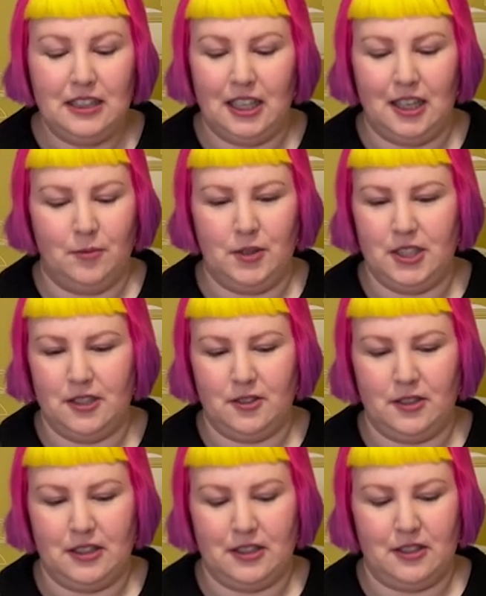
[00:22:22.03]
It just
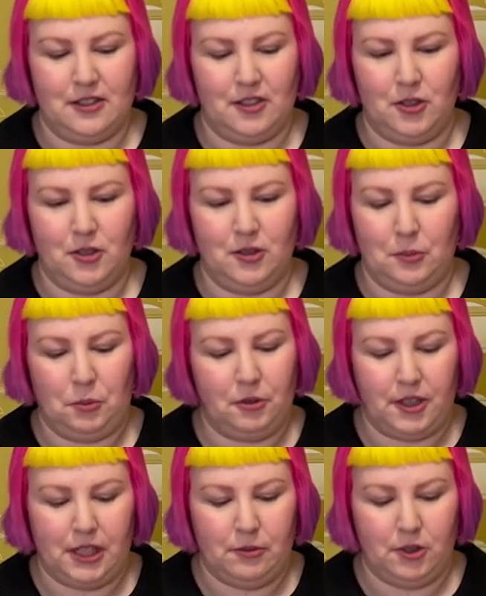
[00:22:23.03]
looks so
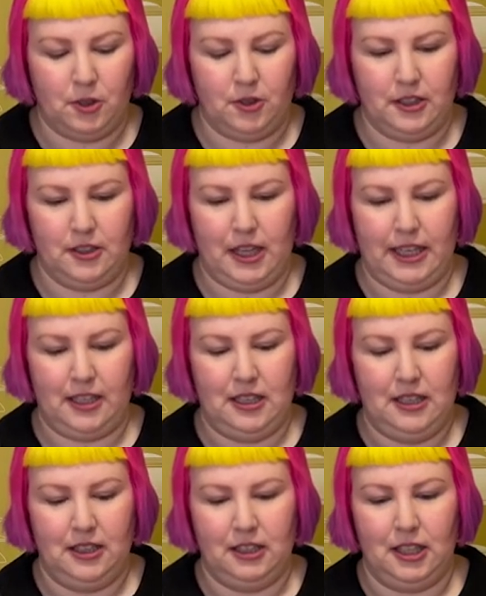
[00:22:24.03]
pretty with all the like
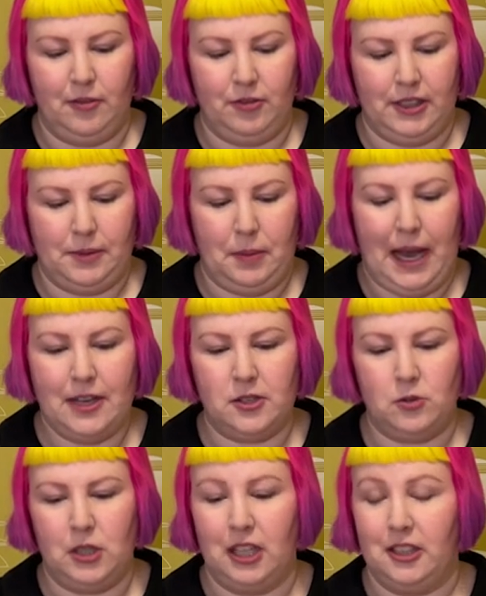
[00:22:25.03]
lovely
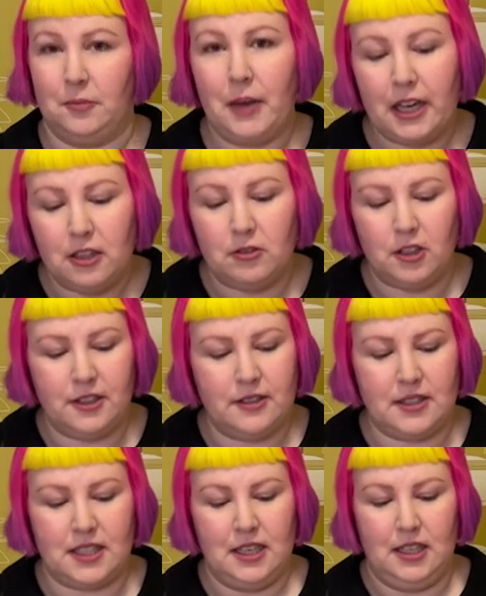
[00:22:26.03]
pastel colored
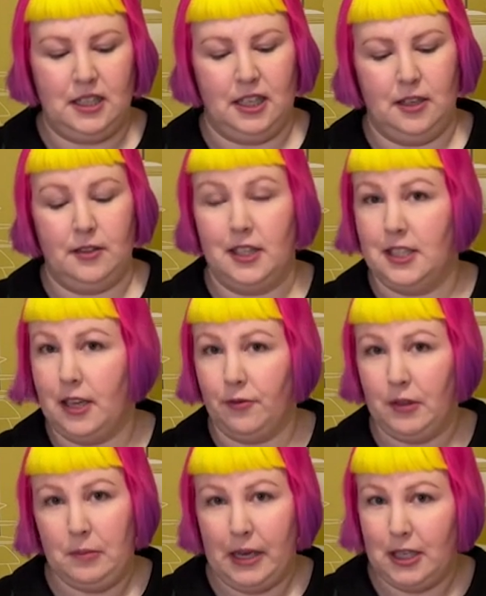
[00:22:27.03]
macarons. They
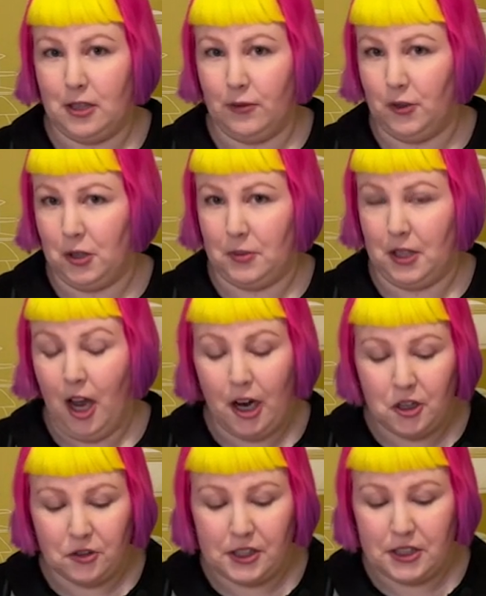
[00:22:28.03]
definitely make you feel a bit
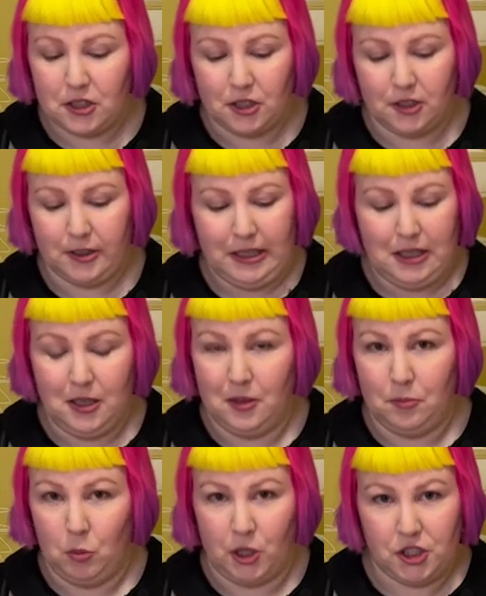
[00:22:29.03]
hungry, so
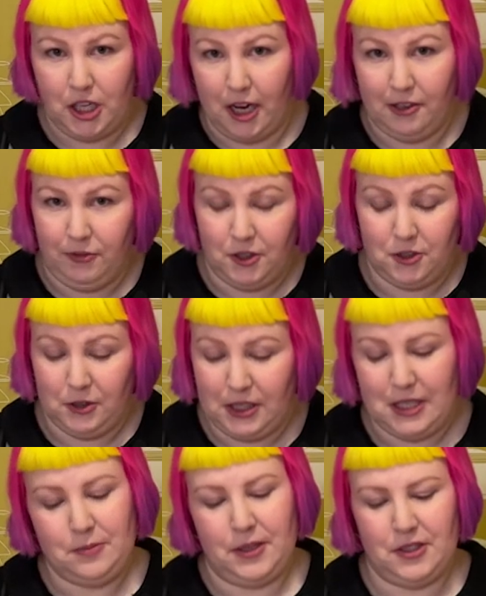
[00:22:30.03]
watch out if you're doing
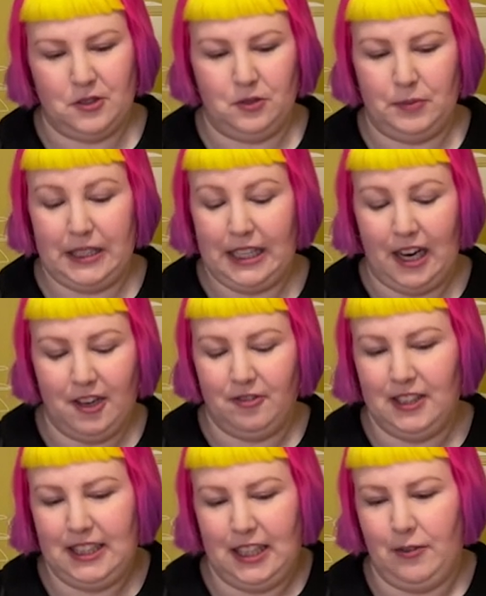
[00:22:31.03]
this puzzle. But yeah, I
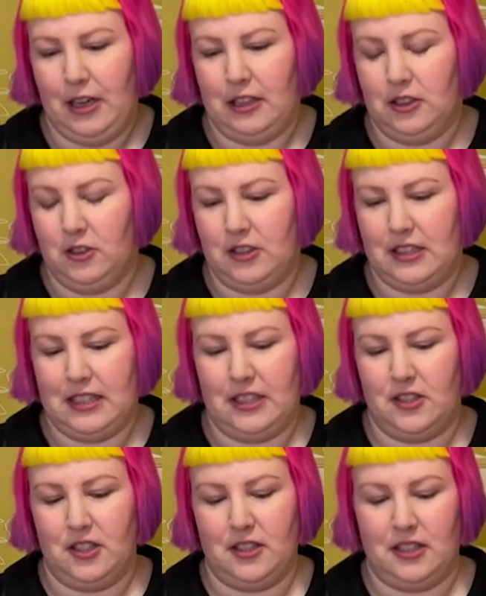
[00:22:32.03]
really love how it looks.
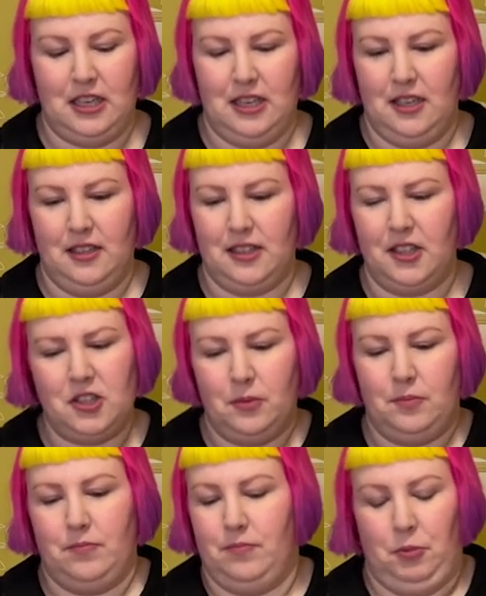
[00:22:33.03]
It's just such
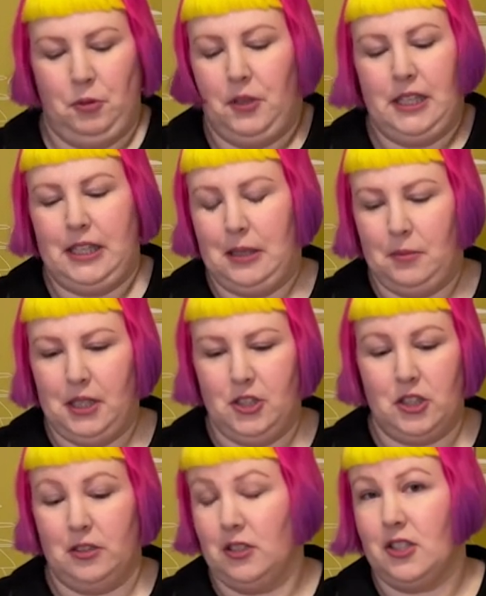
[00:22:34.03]
a pretty image
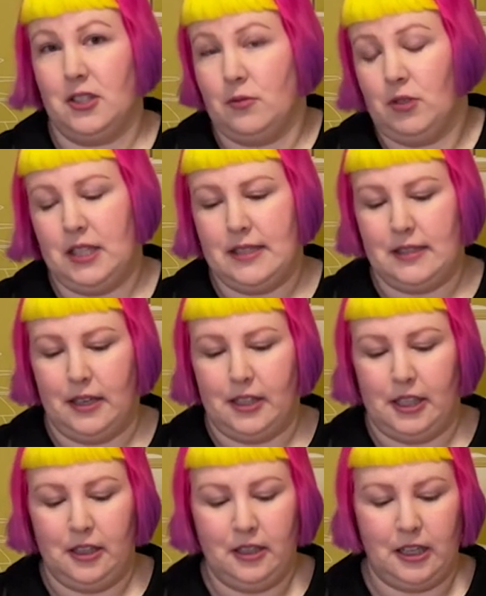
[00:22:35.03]
and it's just really
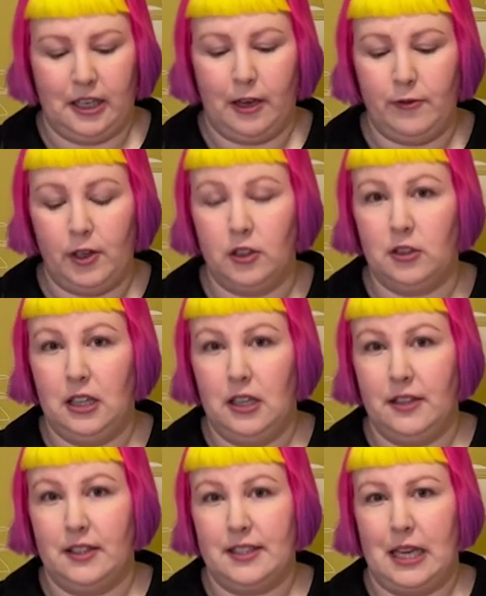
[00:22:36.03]
stunning. And I felt
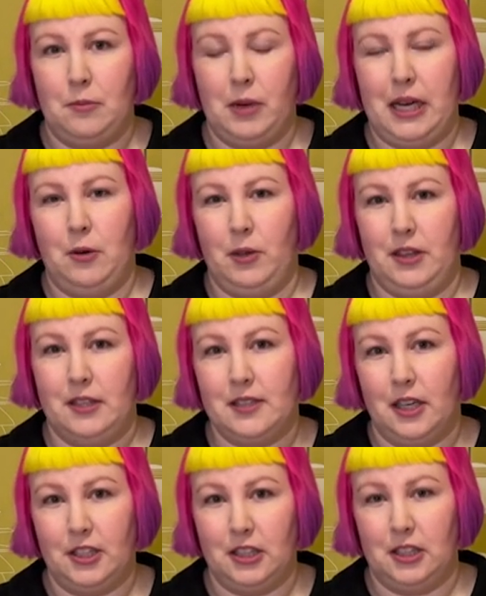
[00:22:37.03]
the same way with the
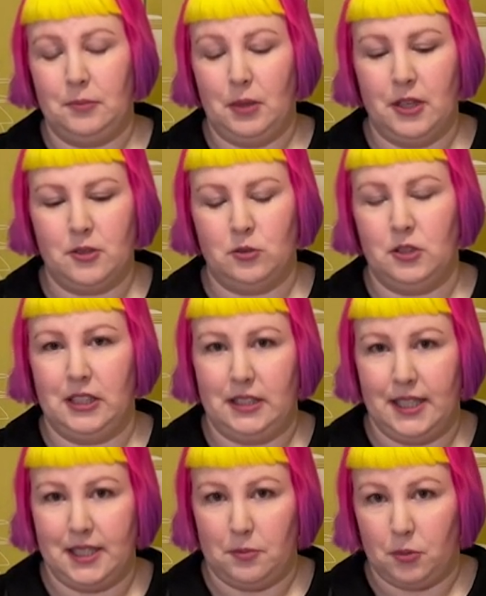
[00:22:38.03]
succulent puzzle, the
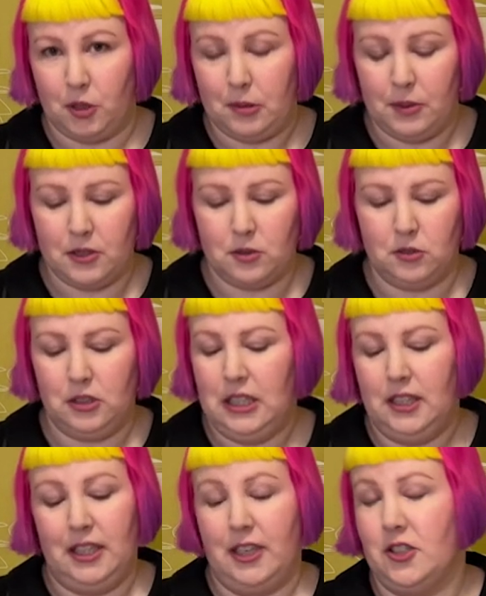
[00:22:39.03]
desert beauty puzzle.
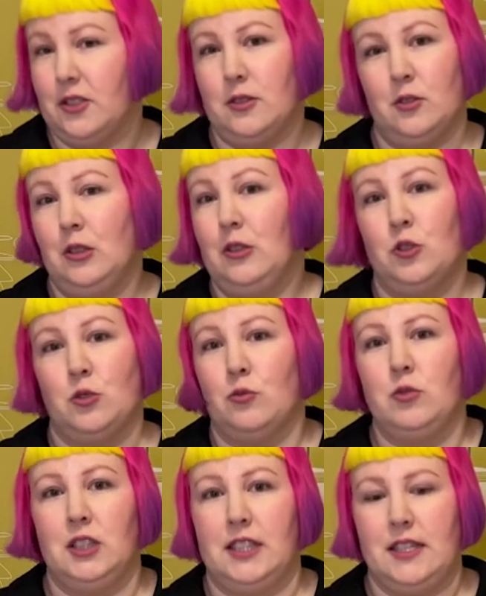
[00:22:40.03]
It just looked
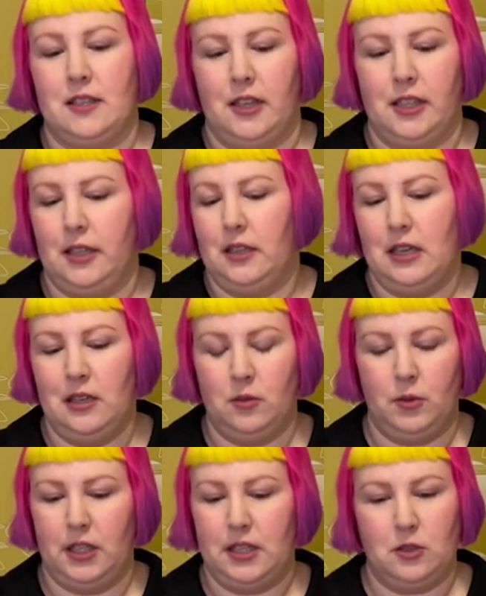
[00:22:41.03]
really stunning
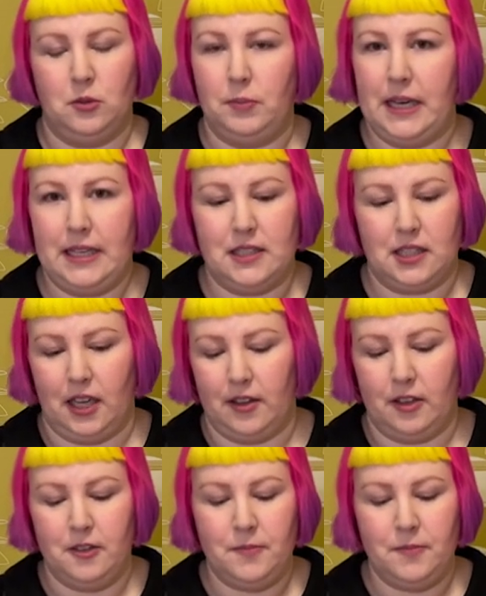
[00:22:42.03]
when it's all pieced together.